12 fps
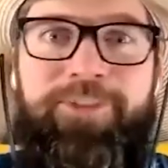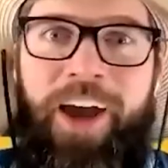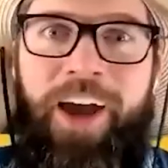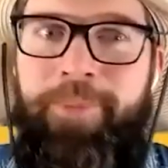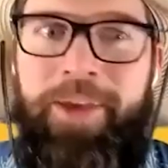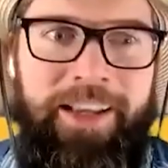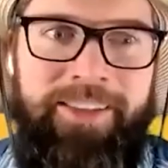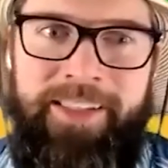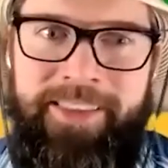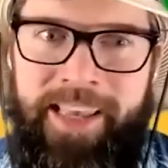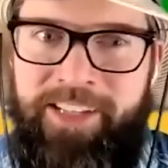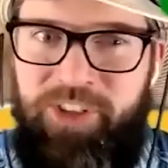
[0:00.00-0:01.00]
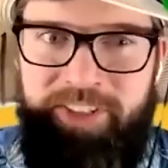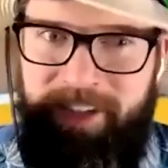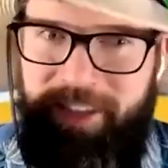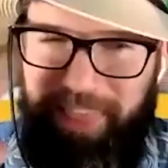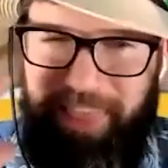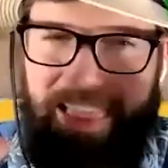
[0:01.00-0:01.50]
5 minutes, and that's just
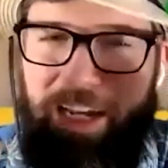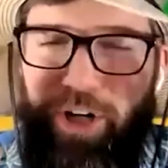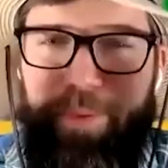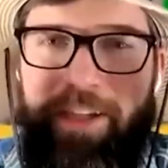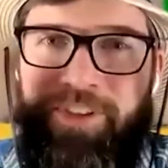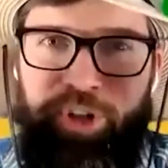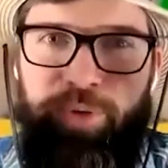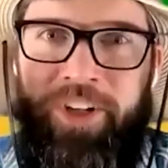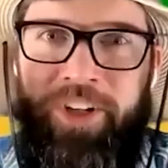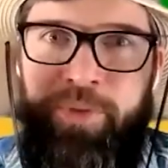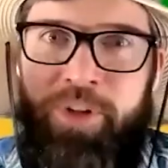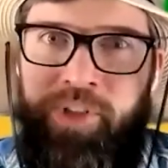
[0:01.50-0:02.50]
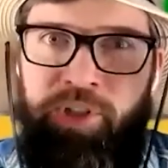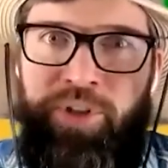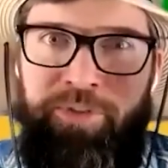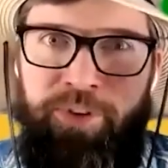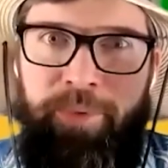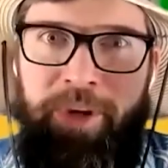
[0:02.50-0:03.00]
a little bit too much
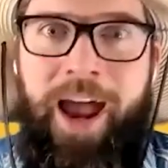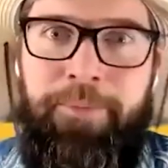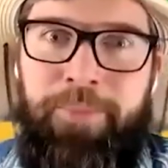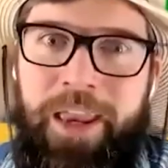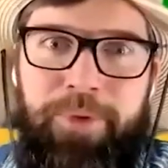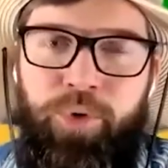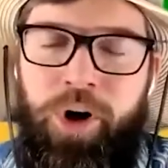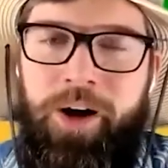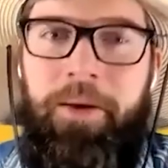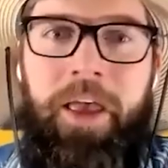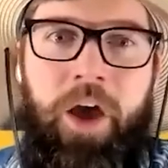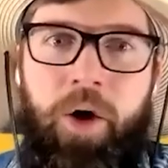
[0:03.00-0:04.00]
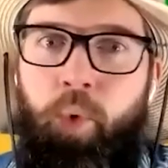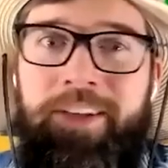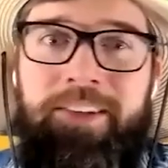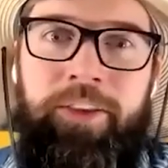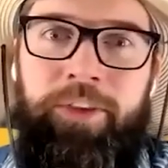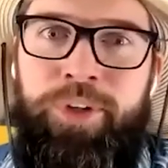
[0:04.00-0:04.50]
musical for me. I maybe want 1
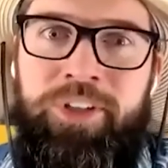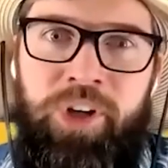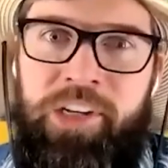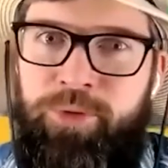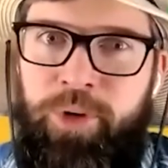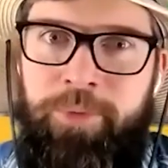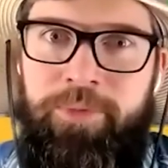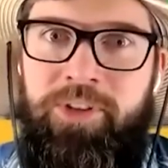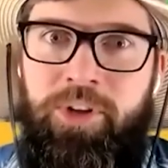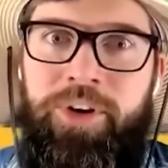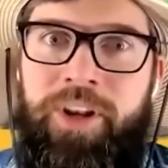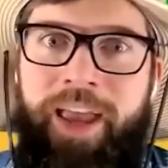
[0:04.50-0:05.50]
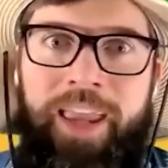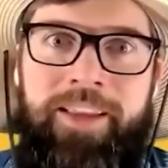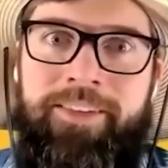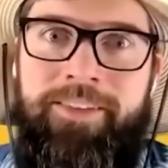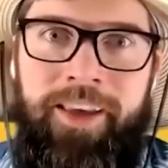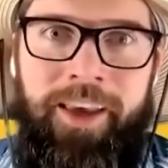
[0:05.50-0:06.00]
to 3 songs per episode, not 8
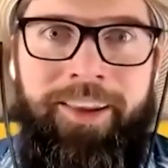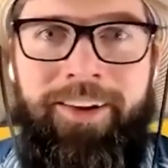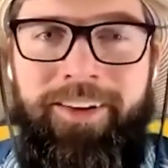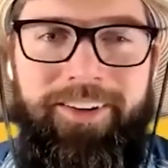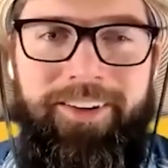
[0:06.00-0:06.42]
to 10.